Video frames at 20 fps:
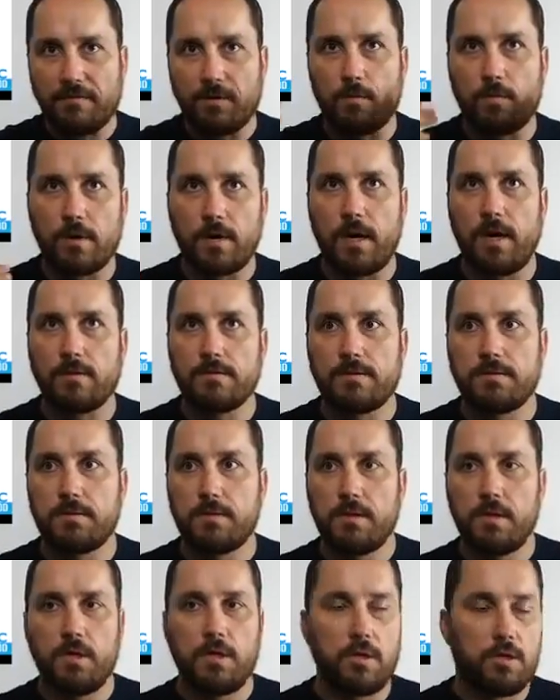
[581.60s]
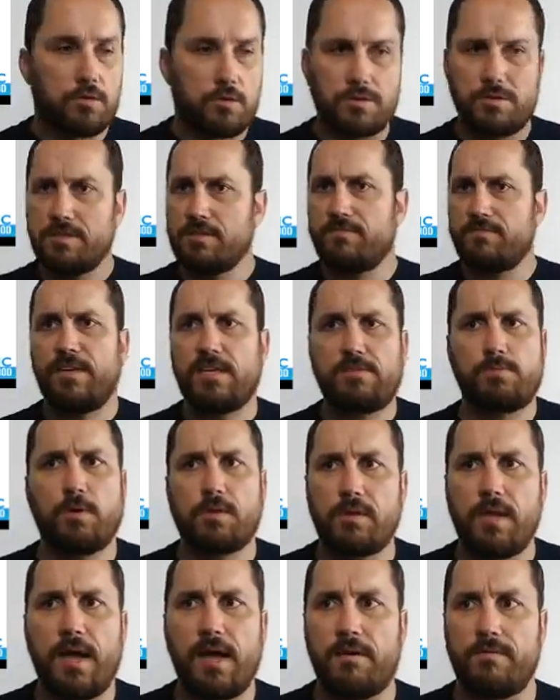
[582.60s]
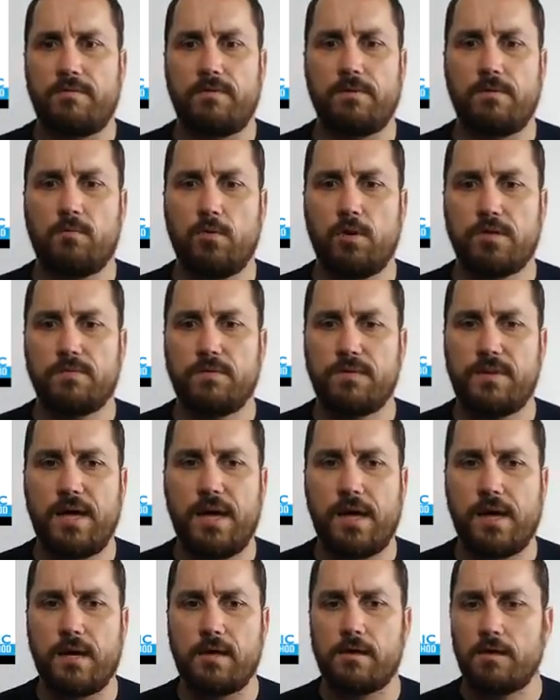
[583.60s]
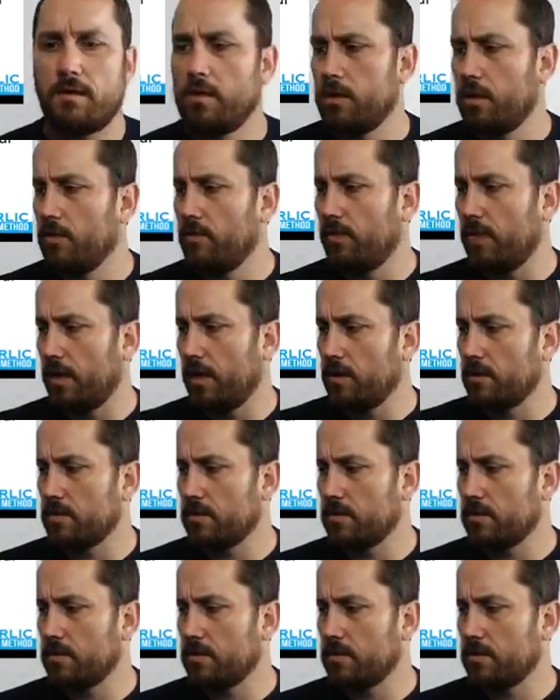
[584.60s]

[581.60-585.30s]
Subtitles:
There's this Facebook Live and Watching with Ian. There's, I'm